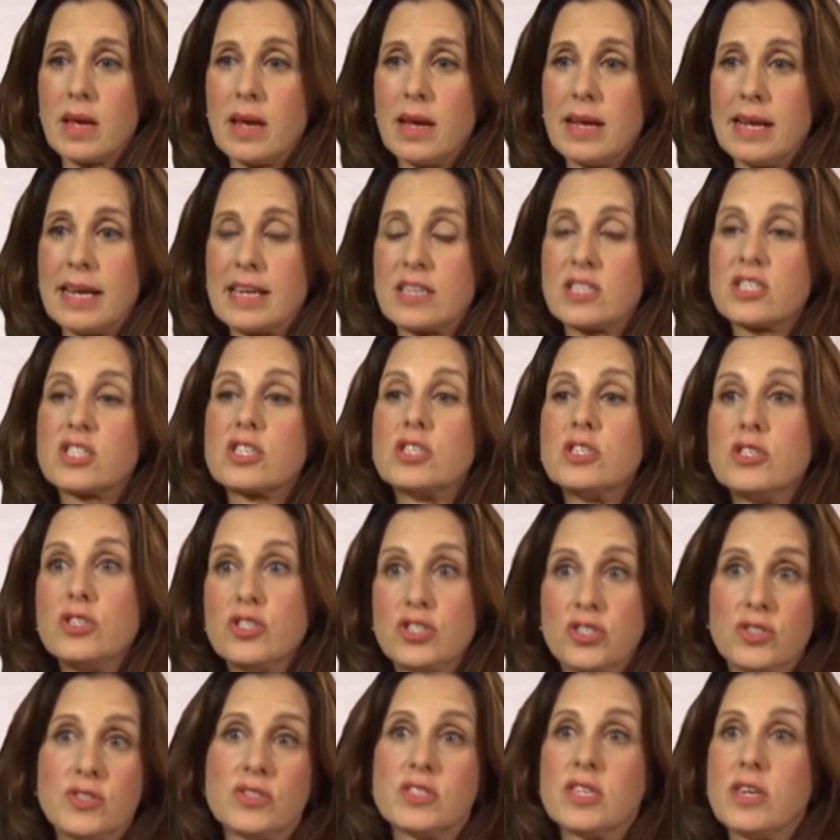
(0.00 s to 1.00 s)

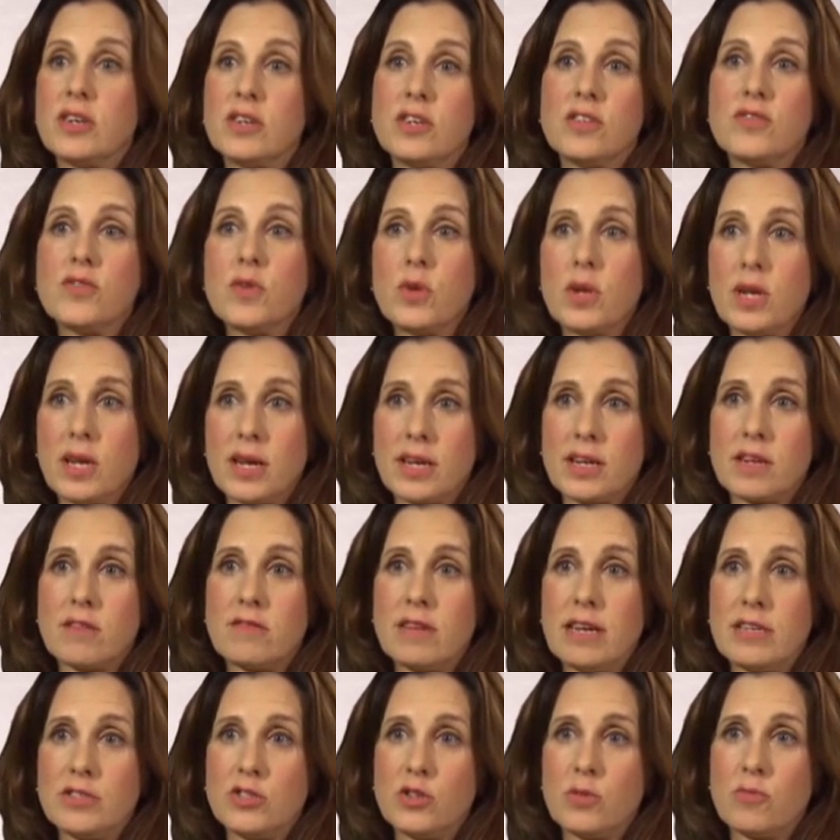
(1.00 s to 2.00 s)
exclusion zone, if you like,
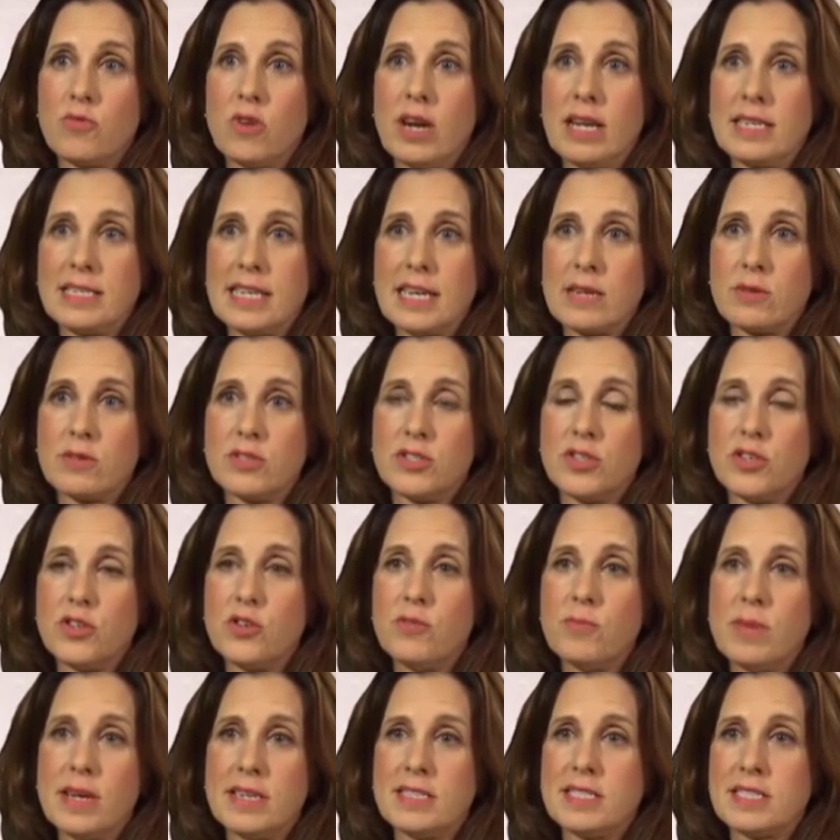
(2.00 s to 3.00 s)
around your brand equity. You
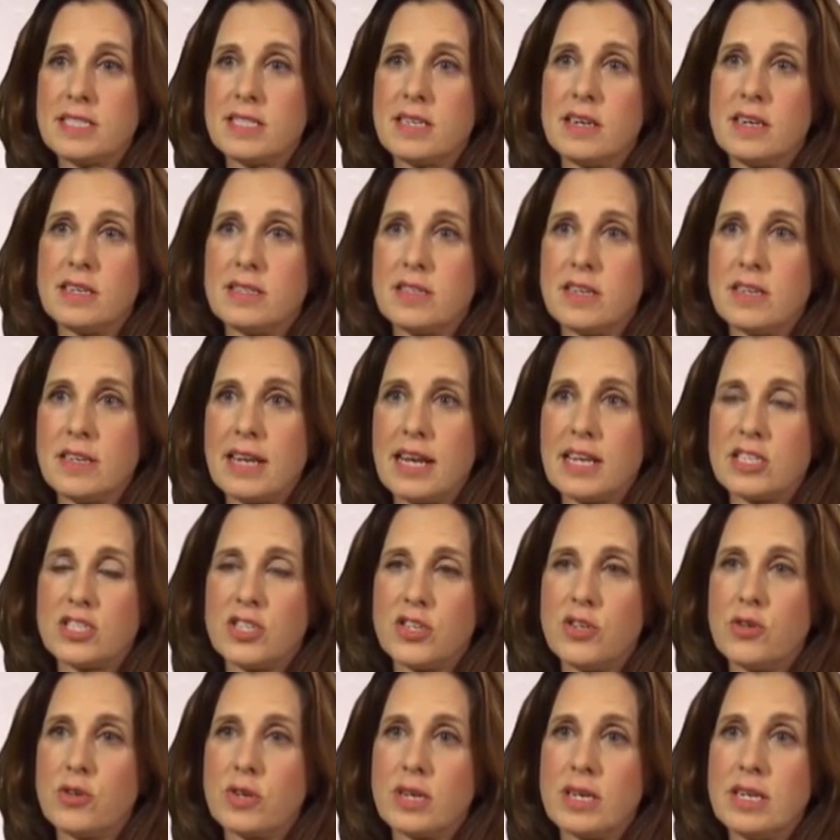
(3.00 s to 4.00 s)
may decide that
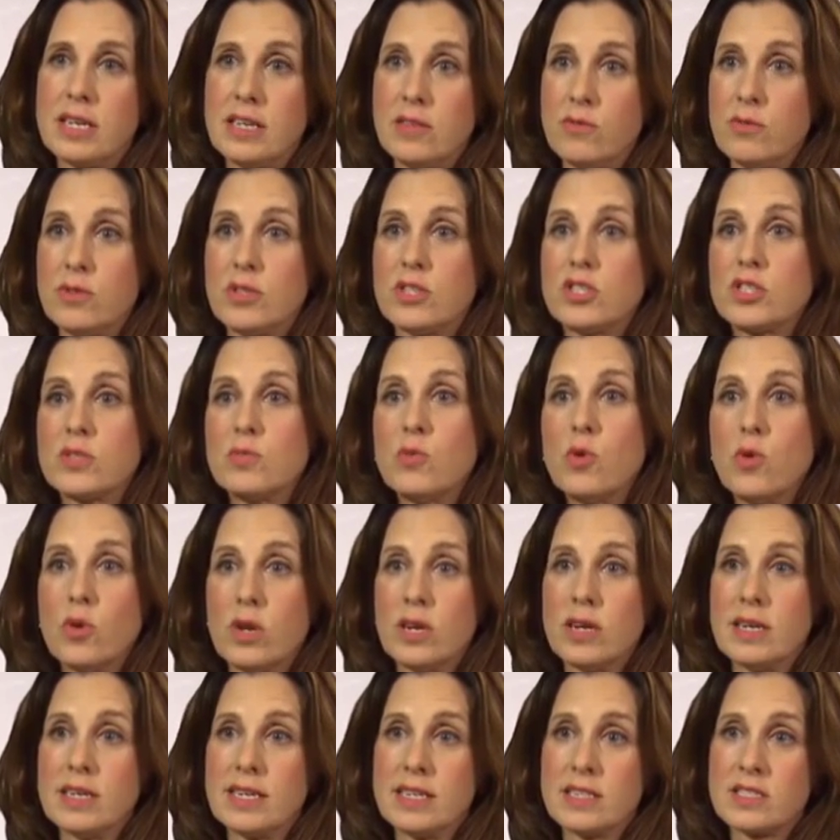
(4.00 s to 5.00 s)
actually you can live with a
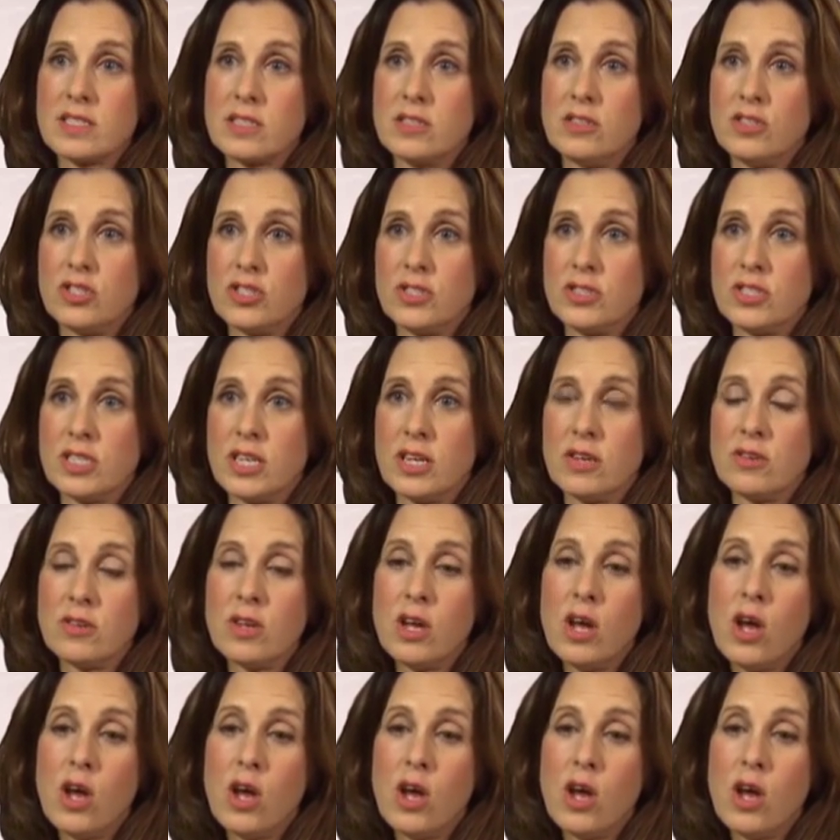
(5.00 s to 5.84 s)
smaller exclusion zone,